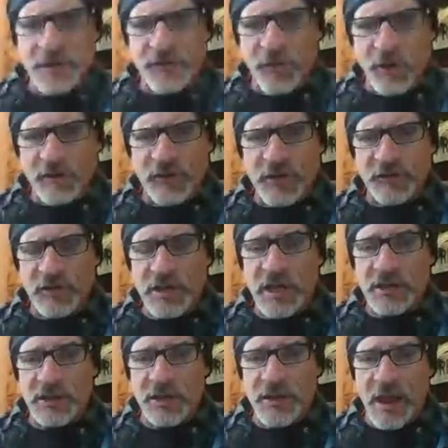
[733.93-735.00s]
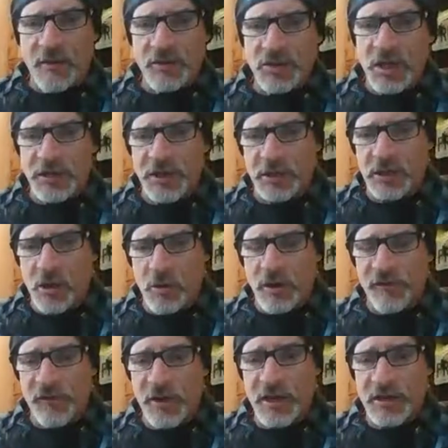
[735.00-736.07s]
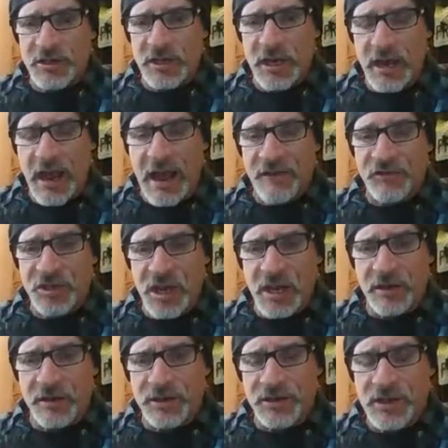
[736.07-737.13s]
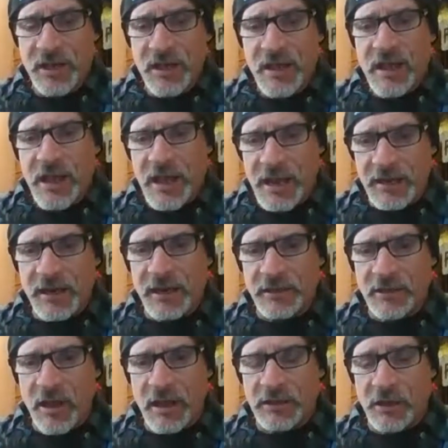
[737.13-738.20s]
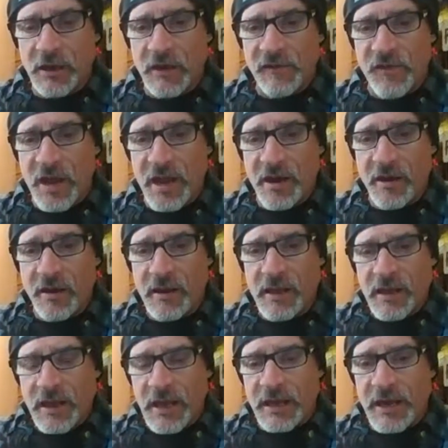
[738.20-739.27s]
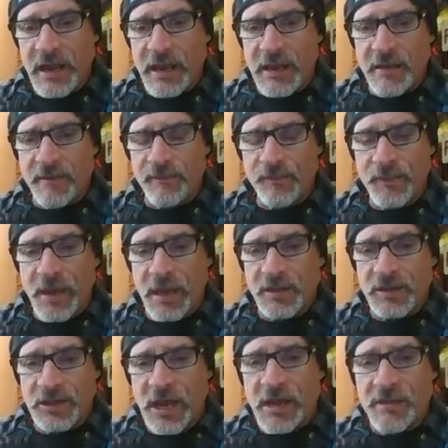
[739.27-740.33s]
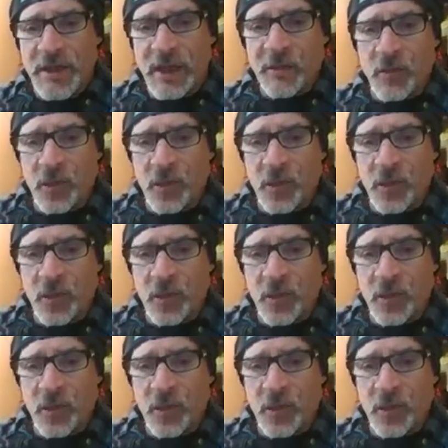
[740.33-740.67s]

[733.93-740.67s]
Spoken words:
458 there. That one's got the lower freaks in it, half channels, and an unlock clarifier. And AM and sideband